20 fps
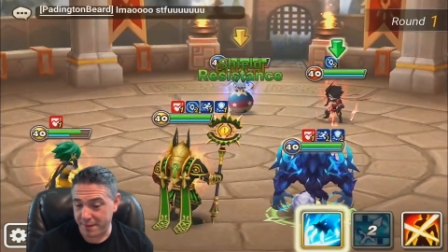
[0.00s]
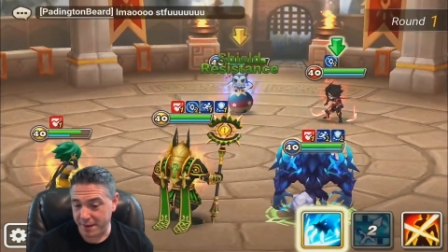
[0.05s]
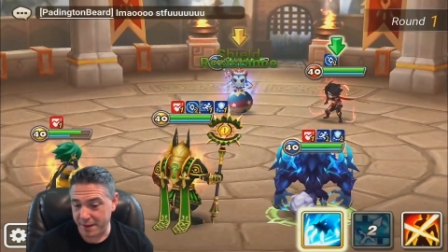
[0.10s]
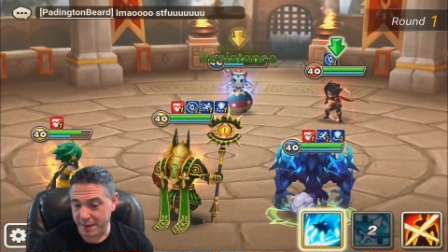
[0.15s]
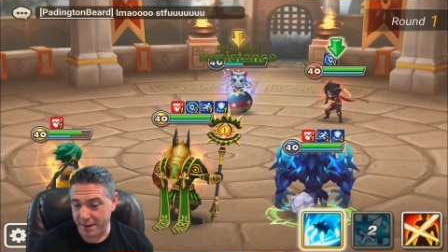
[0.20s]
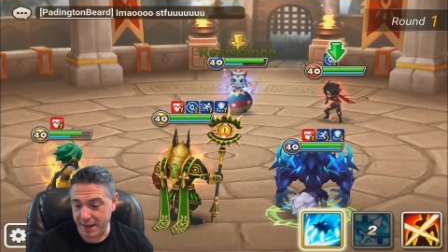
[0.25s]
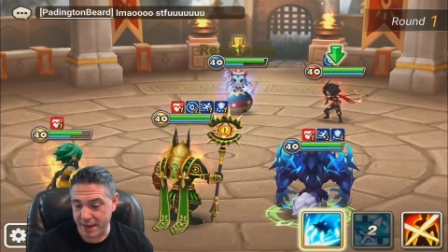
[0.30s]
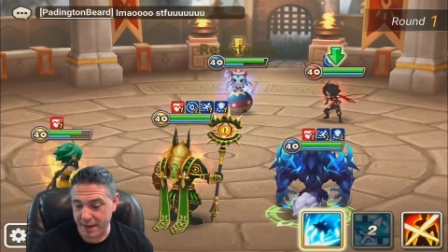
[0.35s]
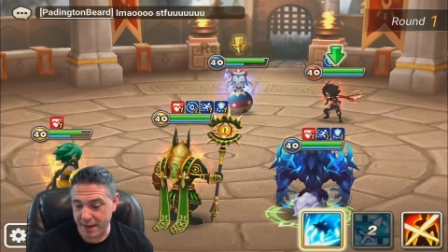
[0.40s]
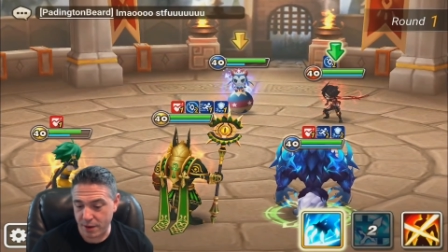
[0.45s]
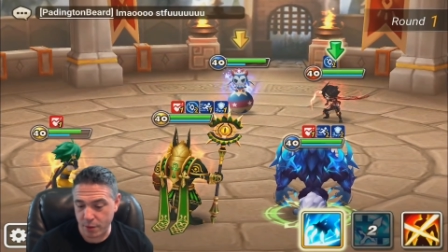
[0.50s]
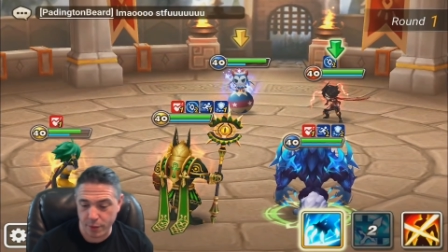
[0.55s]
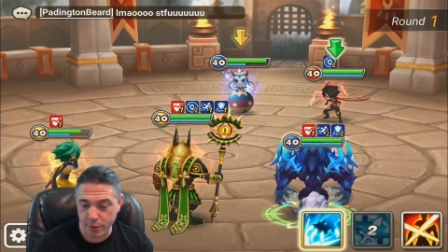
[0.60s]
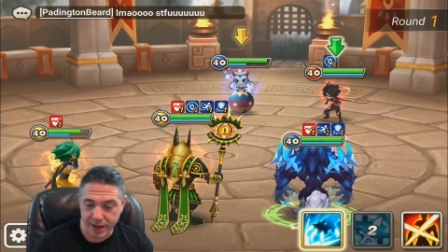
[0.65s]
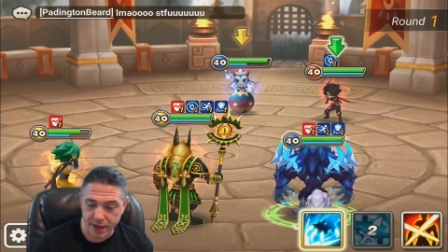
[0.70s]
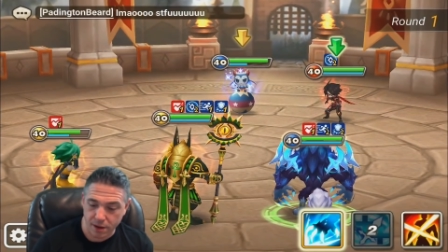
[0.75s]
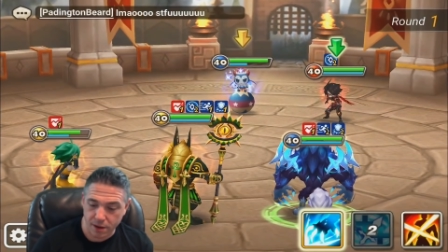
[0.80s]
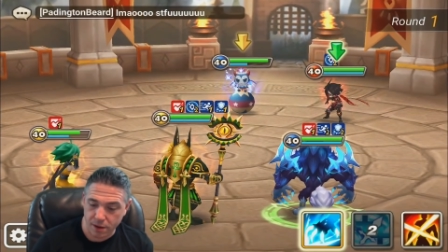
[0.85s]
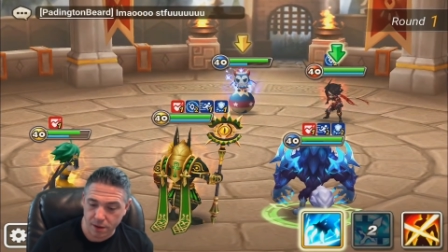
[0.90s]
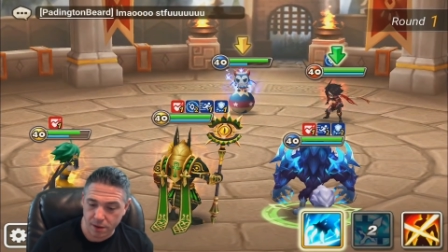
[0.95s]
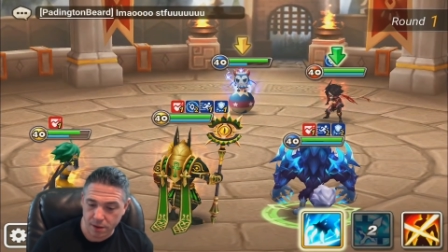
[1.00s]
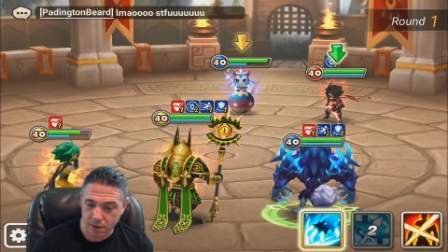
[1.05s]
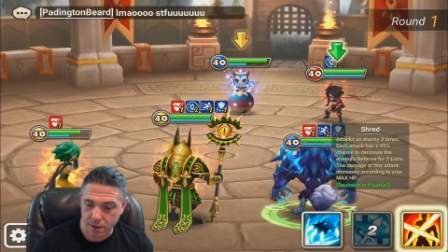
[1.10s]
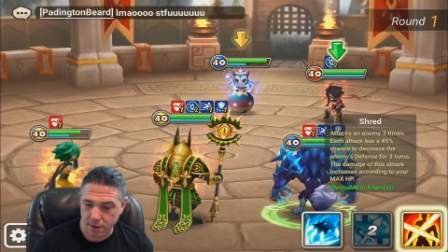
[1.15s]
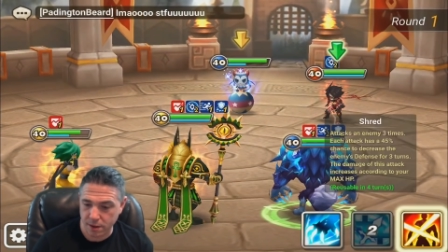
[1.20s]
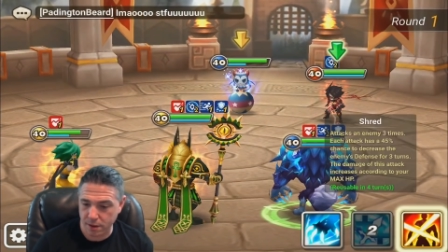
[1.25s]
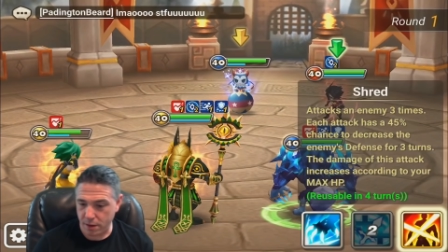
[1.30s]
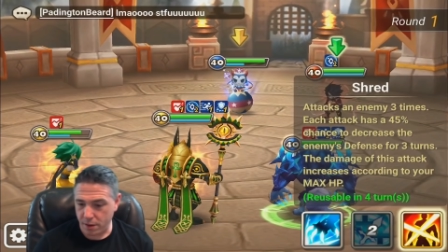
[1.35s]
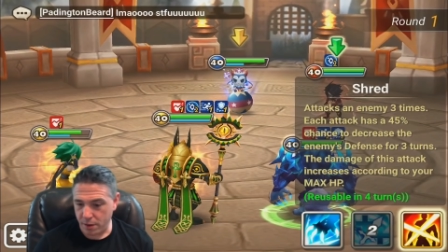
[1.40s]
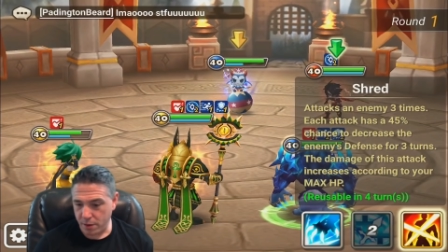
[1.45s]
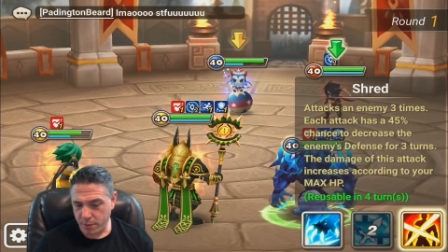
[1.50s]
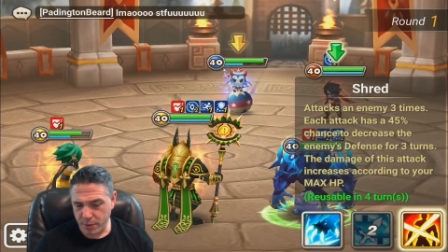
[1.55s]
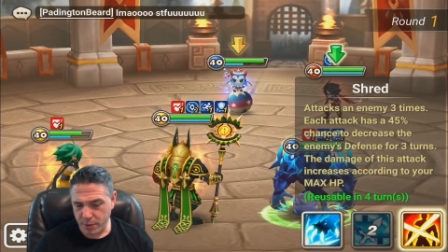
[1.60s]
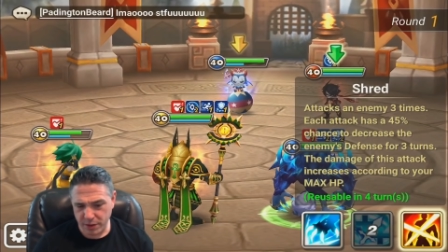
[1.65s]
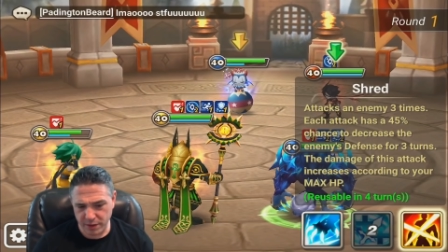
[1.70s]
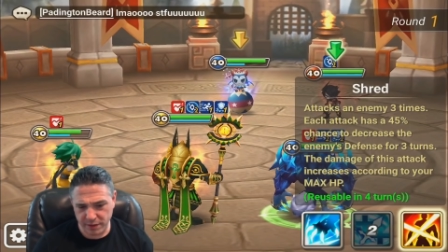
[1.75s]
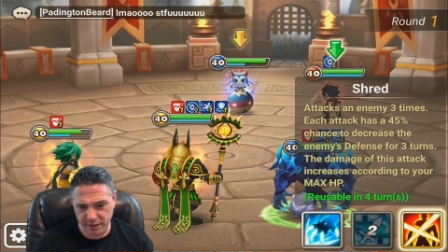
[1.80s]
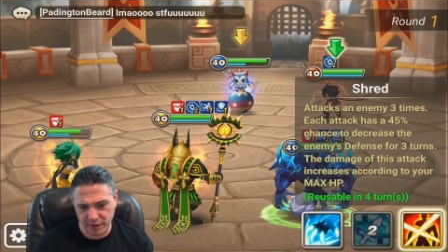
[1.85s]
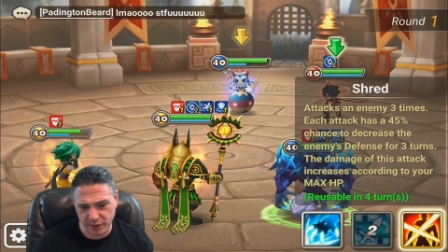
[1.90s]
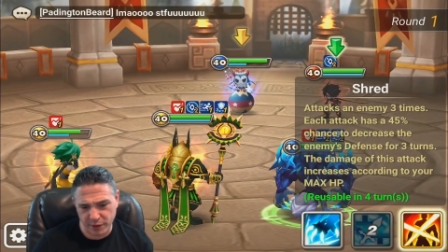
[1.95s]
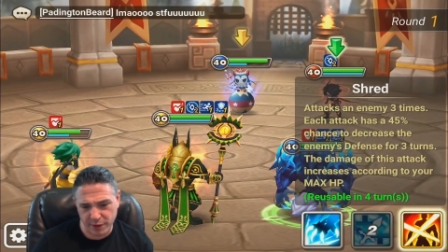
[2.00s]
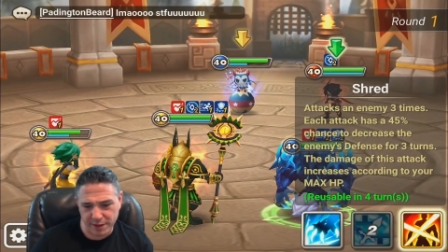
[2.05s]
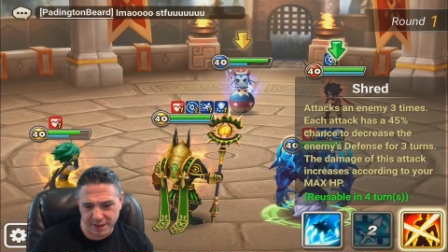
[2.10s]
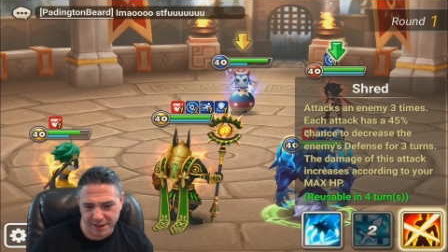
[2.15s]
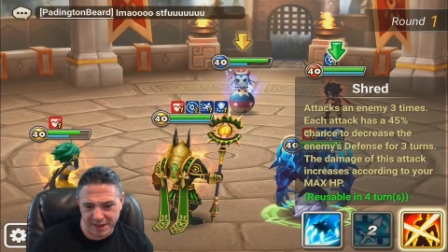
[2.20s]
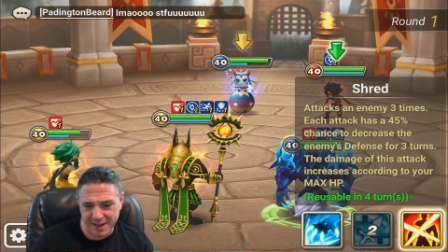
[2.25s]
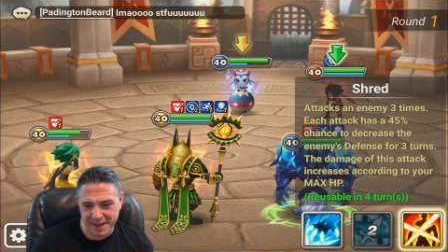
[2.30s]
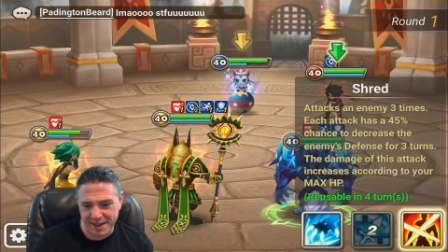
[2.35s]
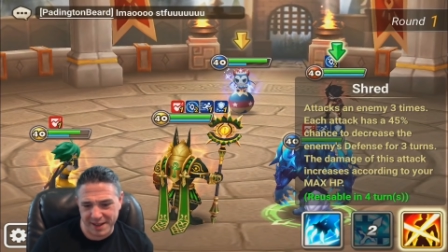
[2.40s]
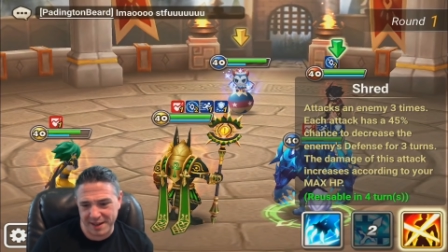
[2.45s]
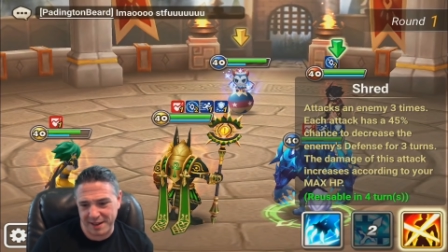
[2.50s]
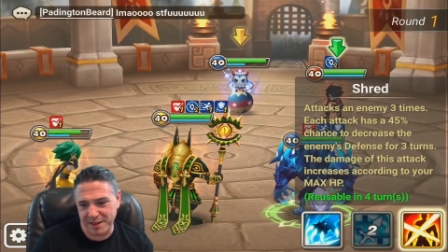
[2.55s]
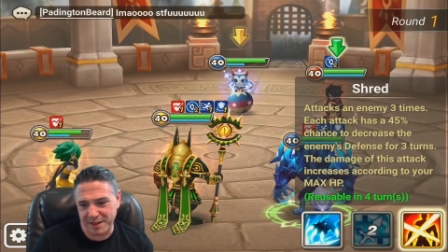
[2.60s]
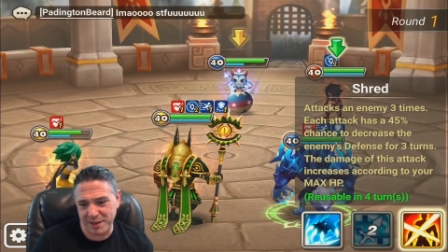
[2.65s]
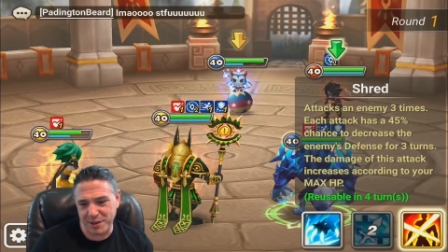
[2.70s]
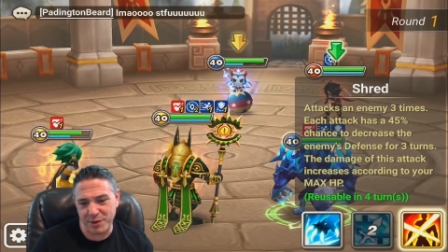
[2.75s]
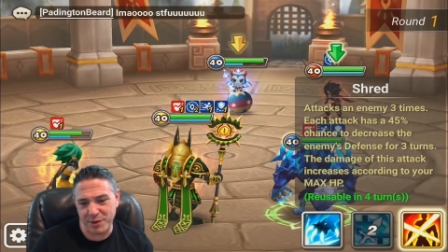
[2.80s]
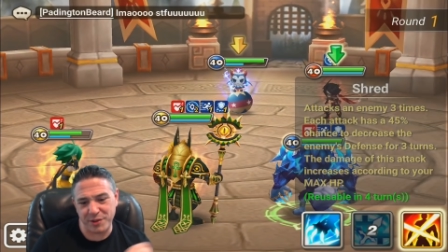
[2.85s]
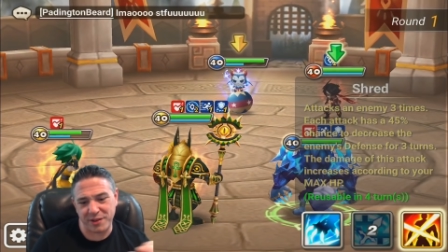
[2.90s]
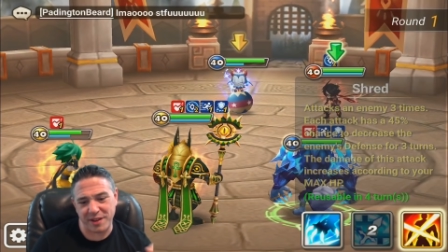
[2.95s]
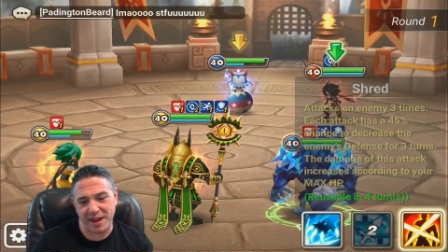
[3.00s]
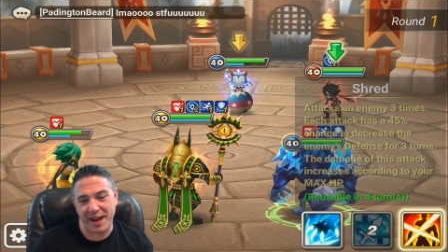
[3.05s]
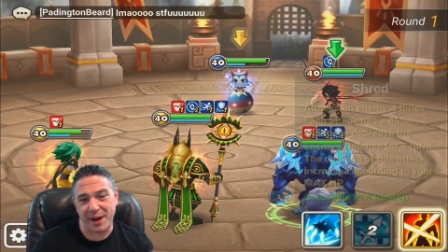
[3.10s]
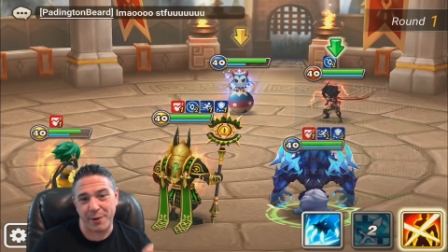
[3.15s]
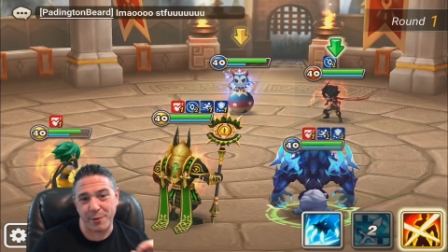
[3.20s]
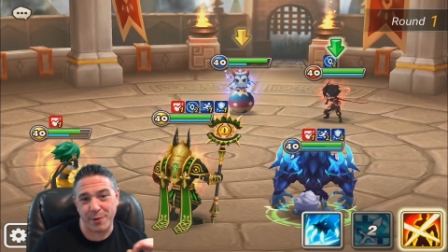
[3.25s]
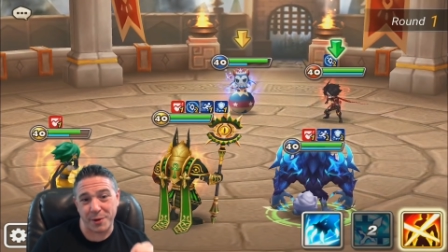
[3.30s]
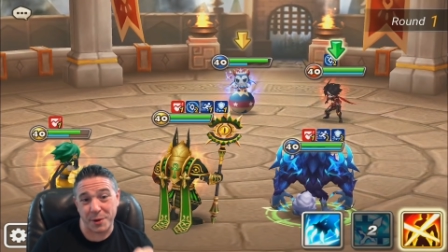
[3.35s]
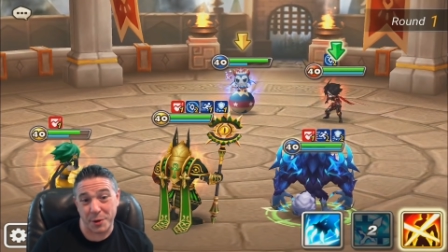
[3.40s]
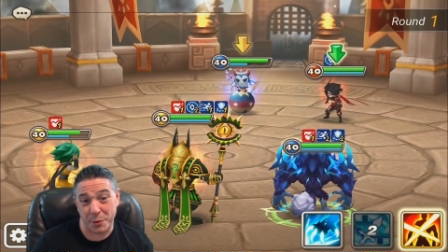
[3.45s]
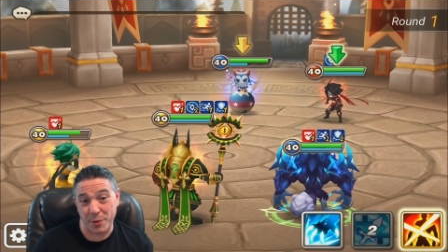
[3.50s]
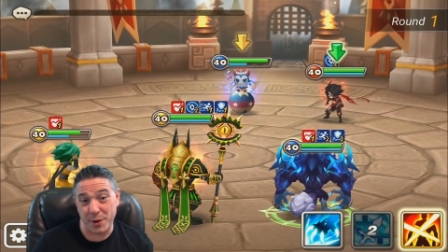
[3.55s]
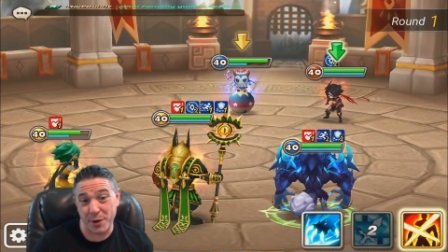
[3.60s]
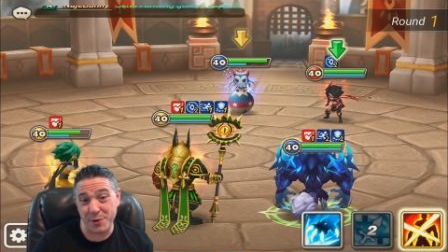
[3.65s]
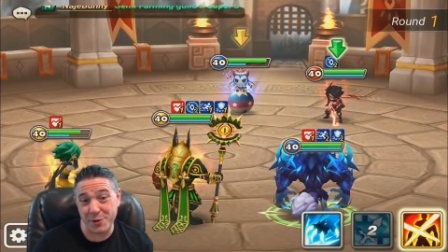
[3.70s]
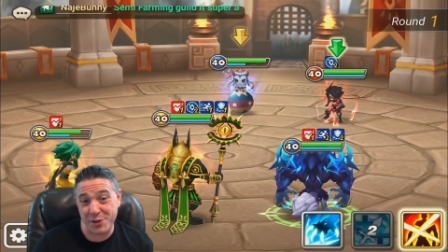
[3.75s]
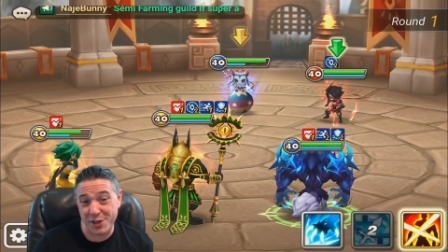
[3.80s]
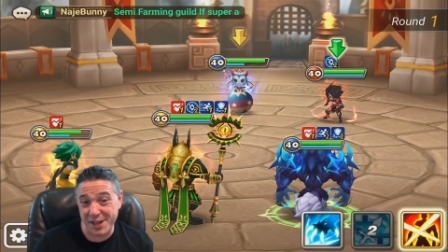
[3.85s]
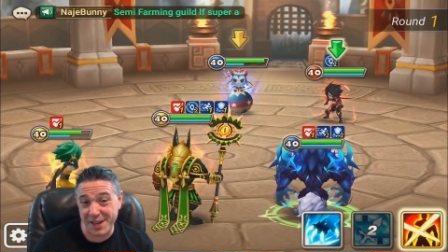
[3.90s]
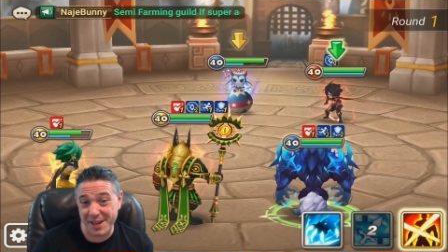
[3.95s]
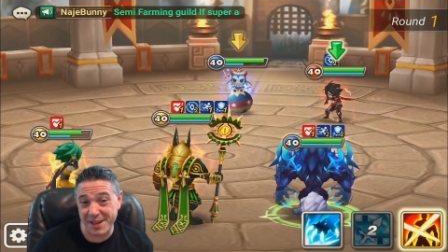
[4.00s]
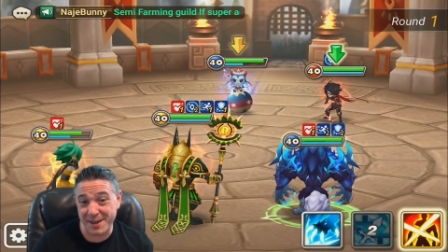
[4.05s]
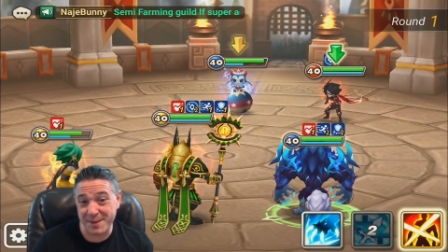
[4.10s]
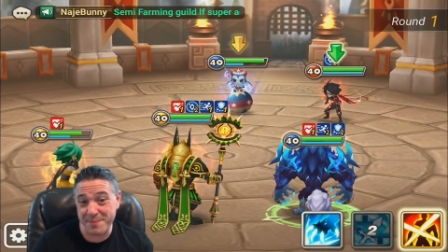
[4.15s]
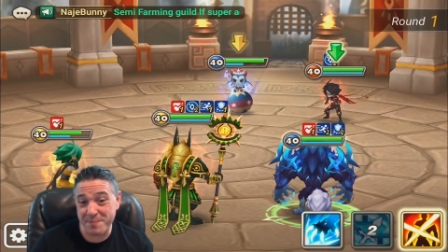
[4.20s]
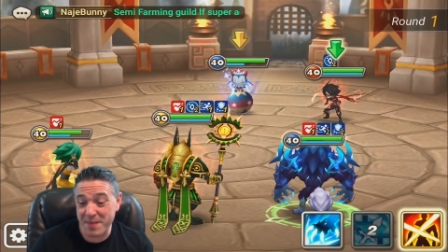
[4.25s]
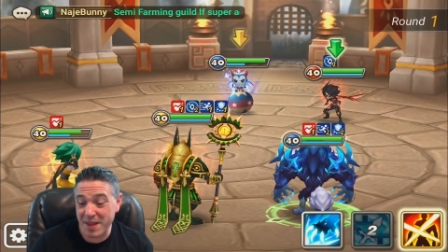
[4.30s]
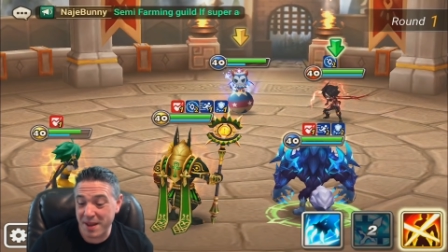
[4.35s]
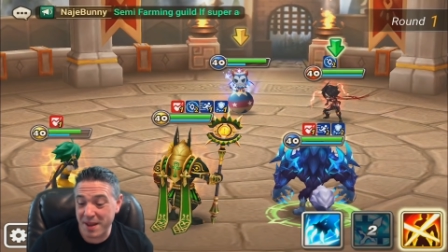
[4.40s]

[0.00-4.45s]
now we are almost certainly going to lose our Orochi here.